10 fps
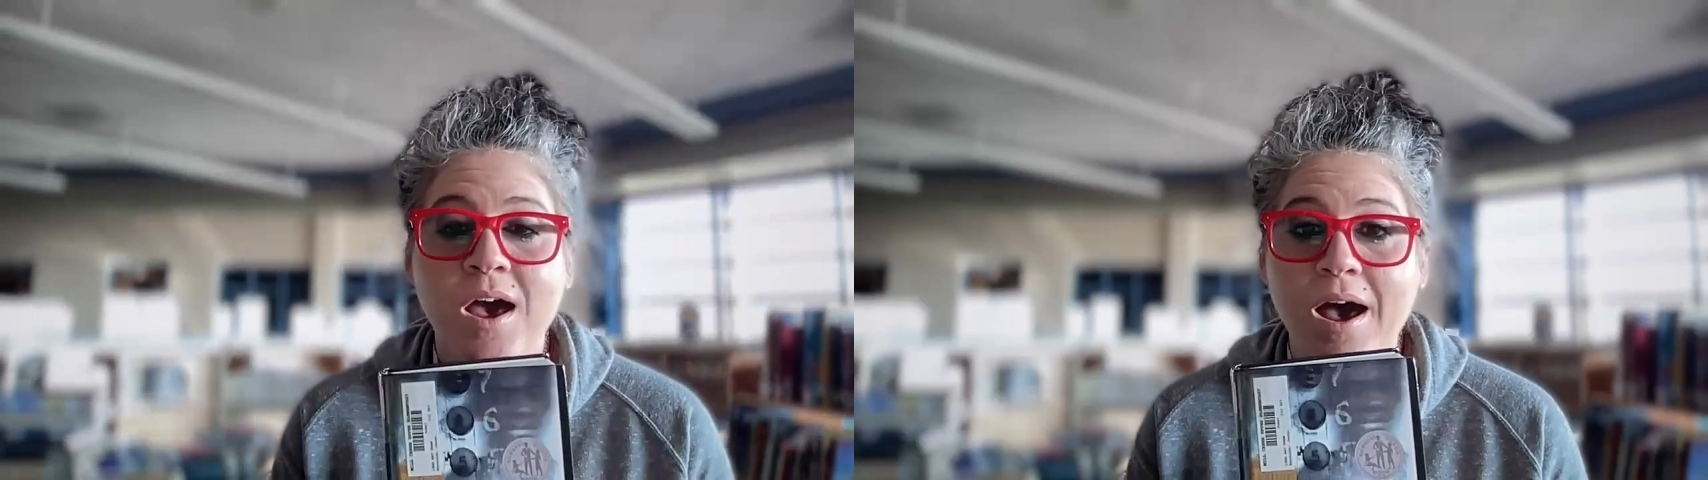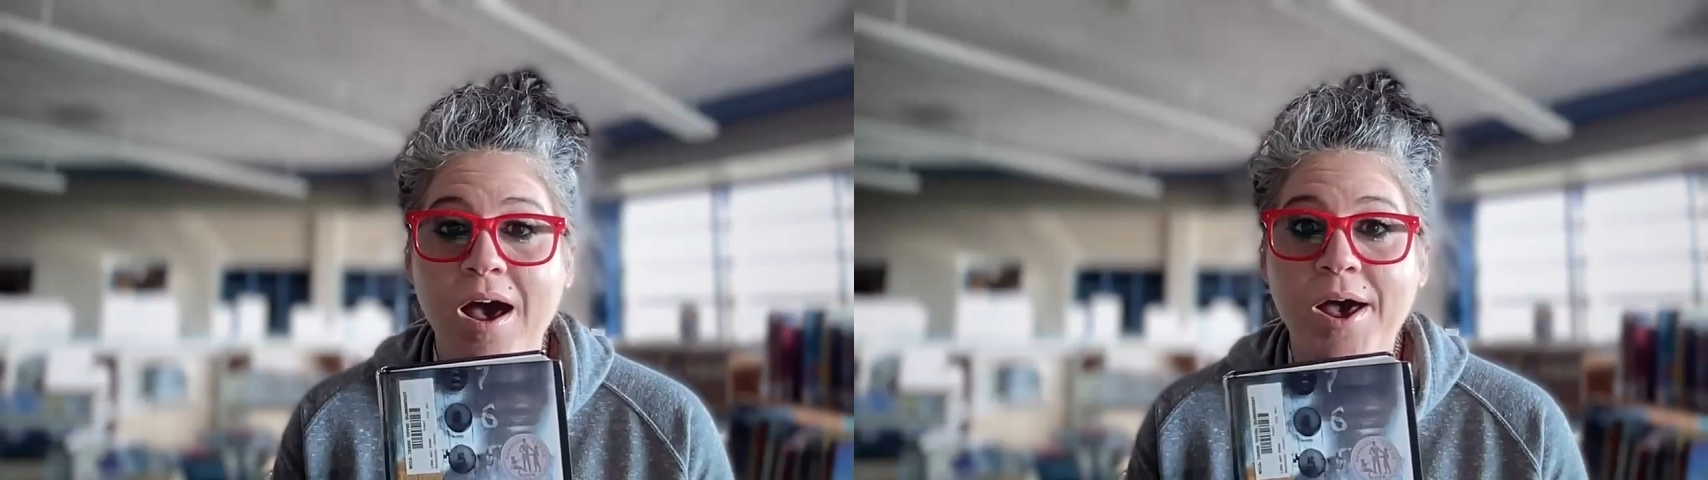
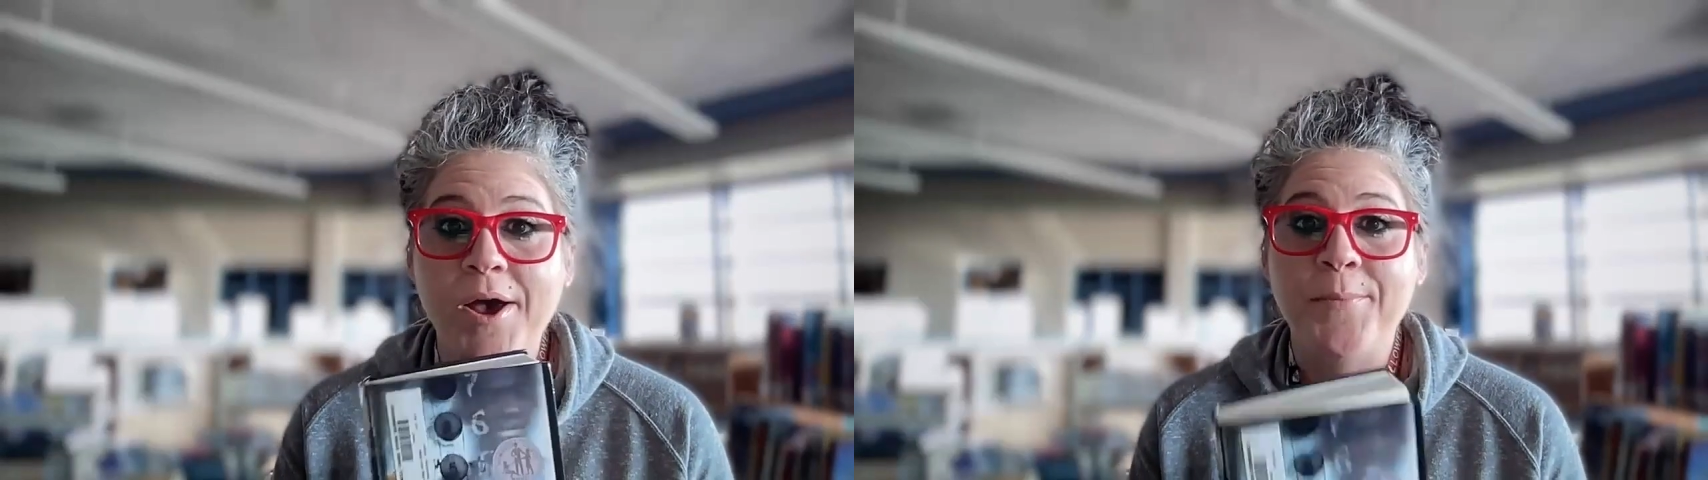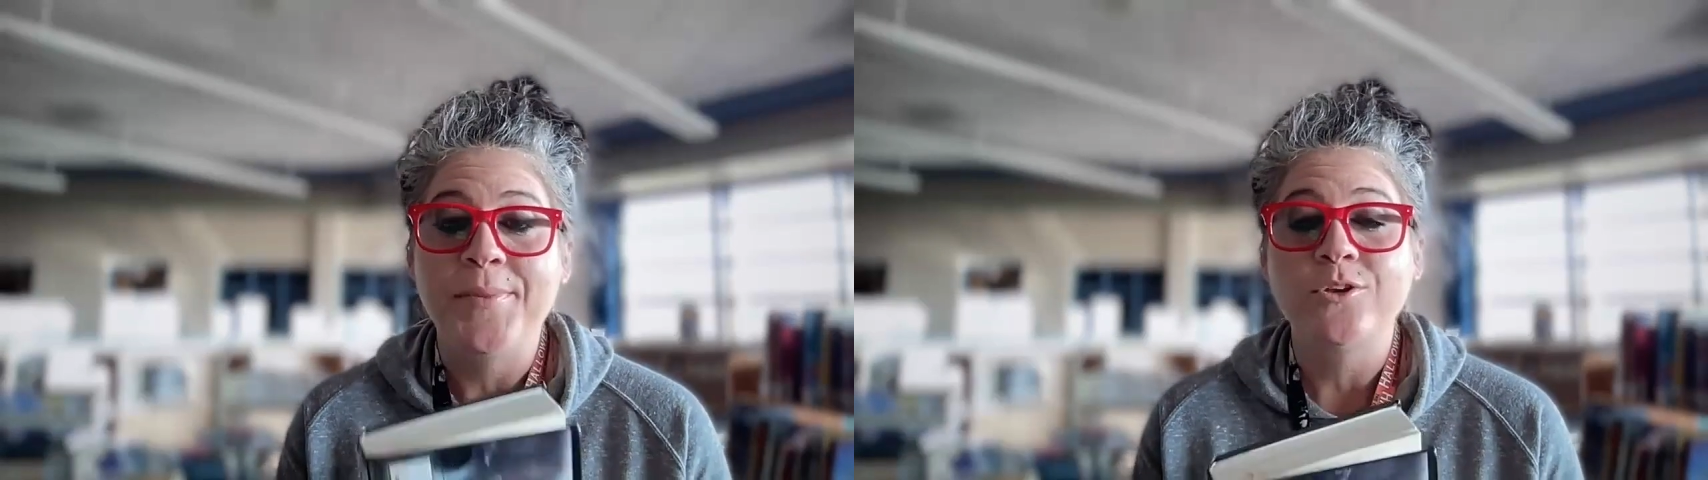
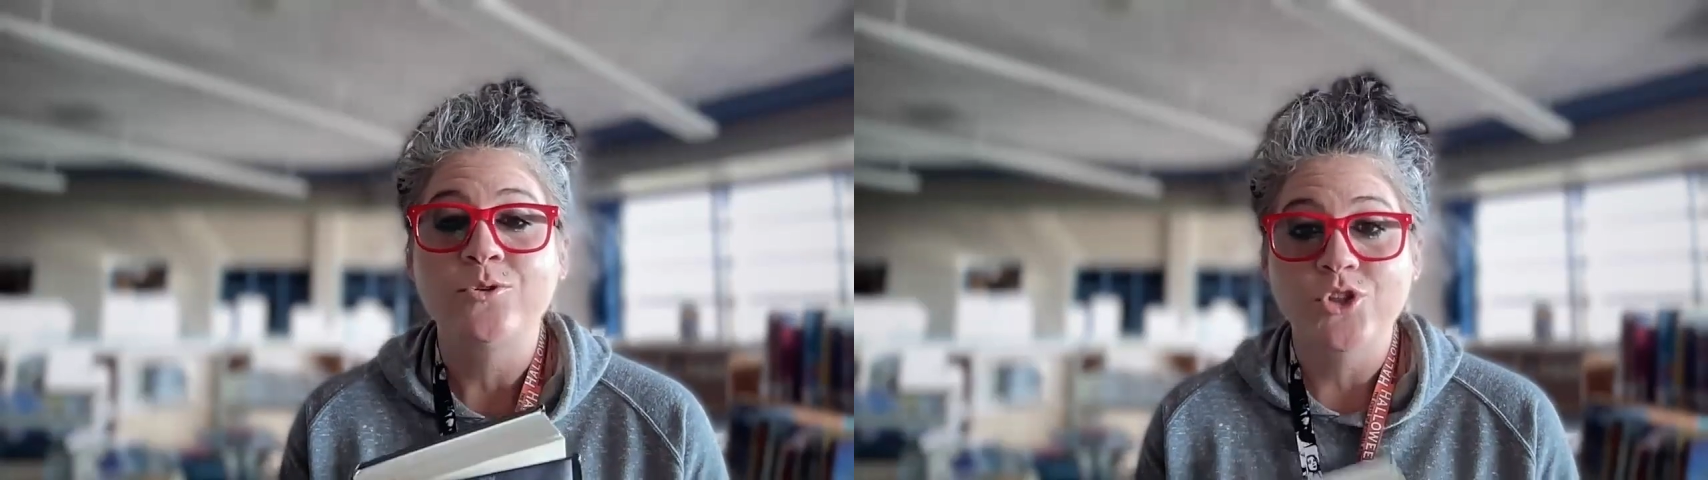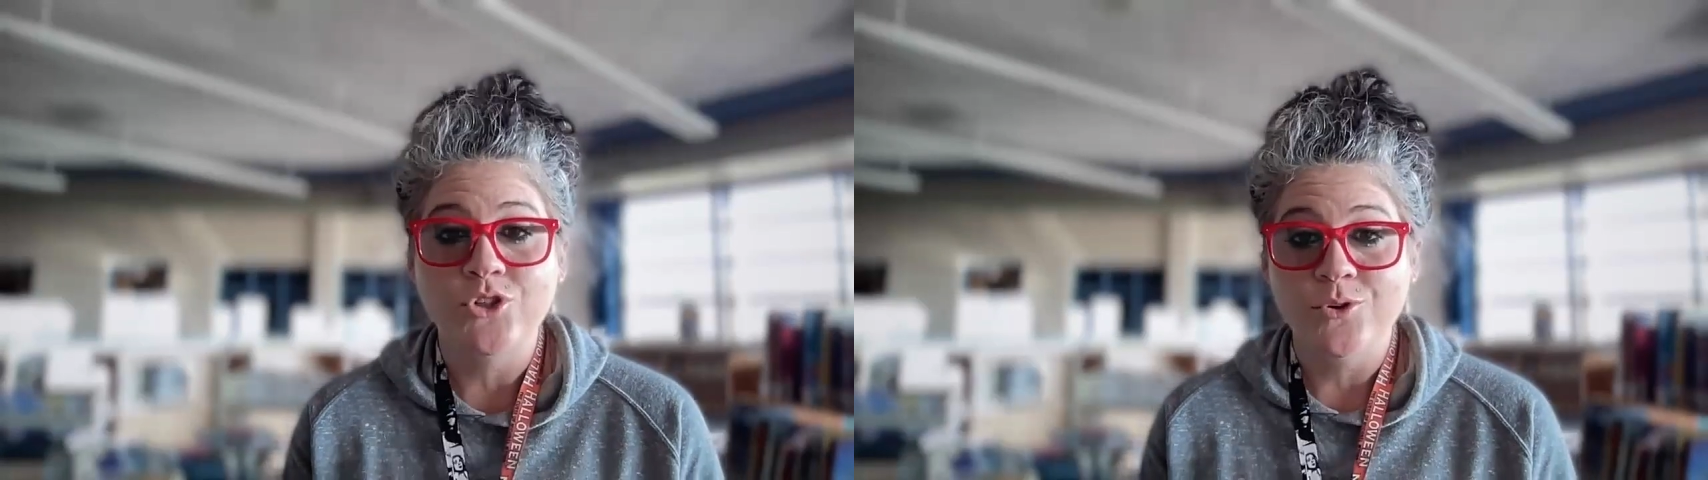You
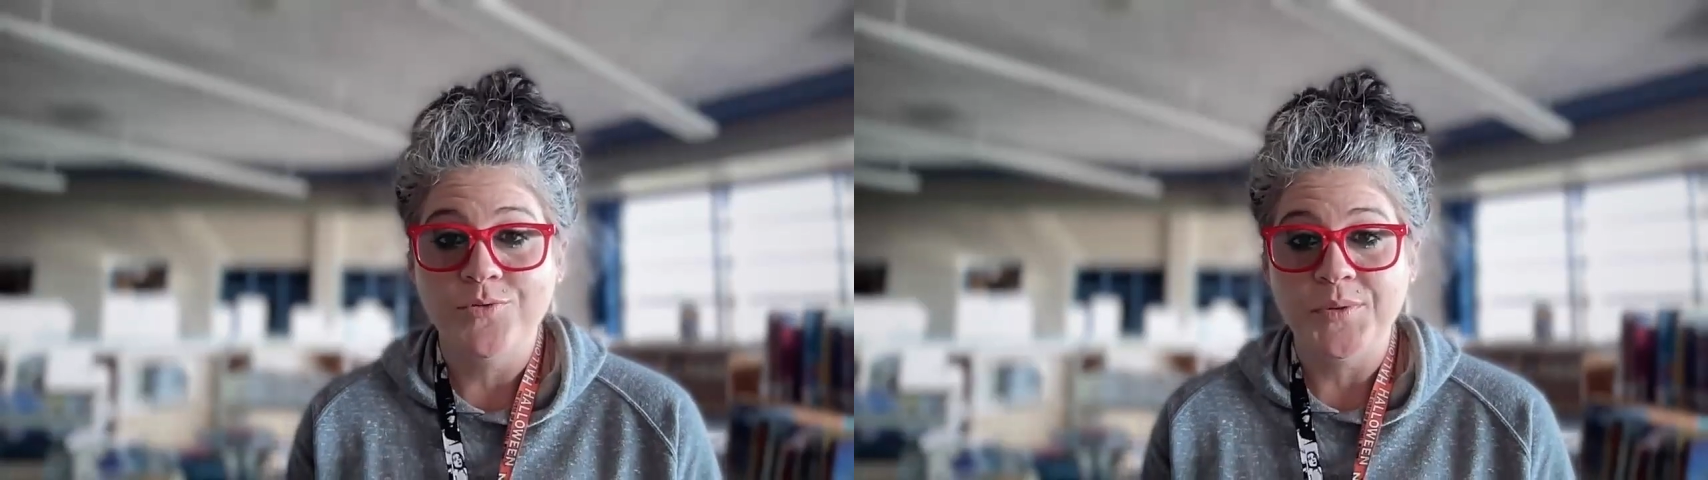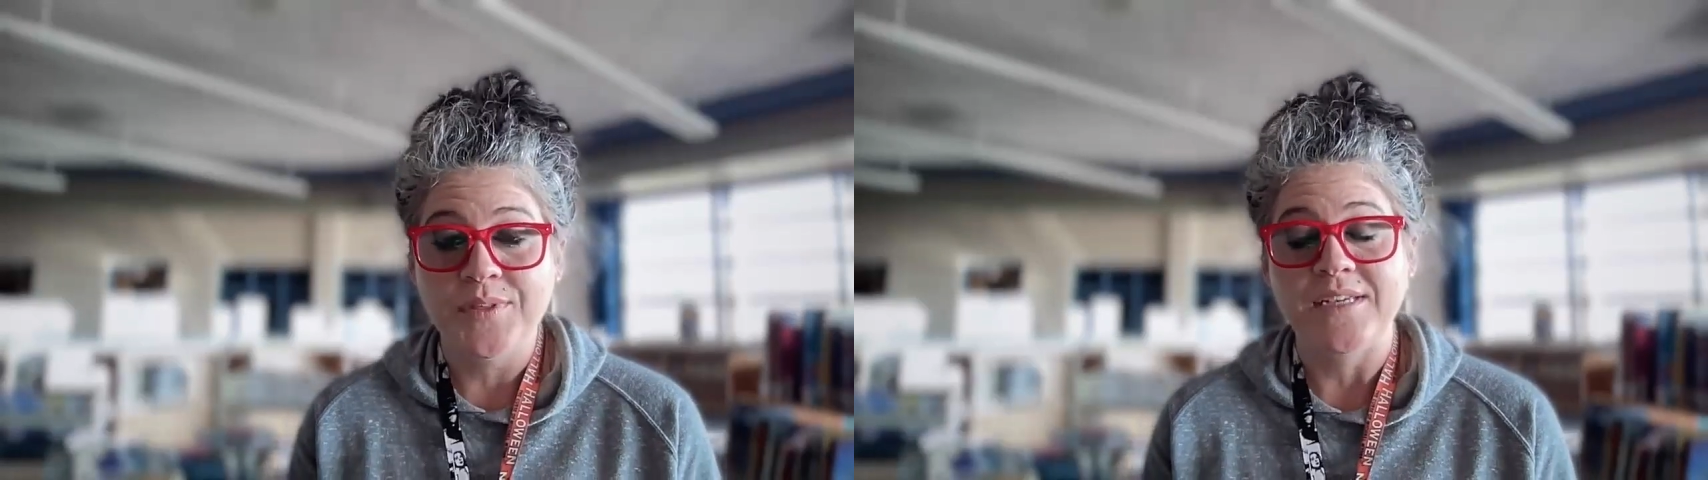should know a
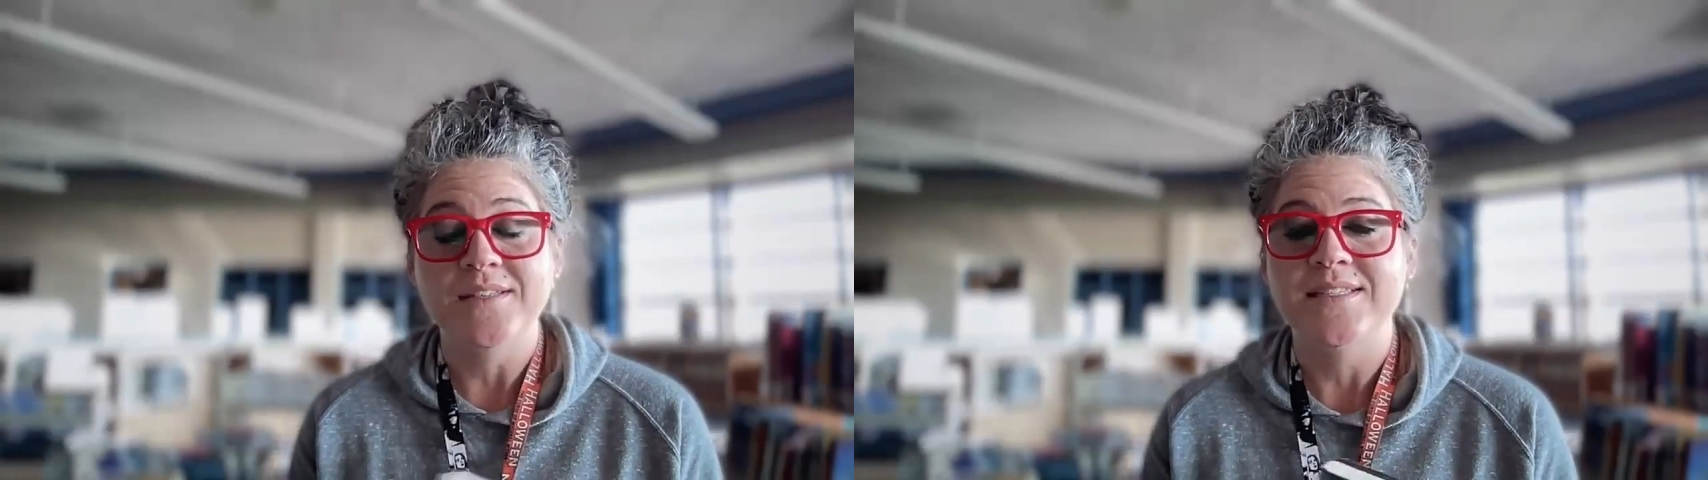few things.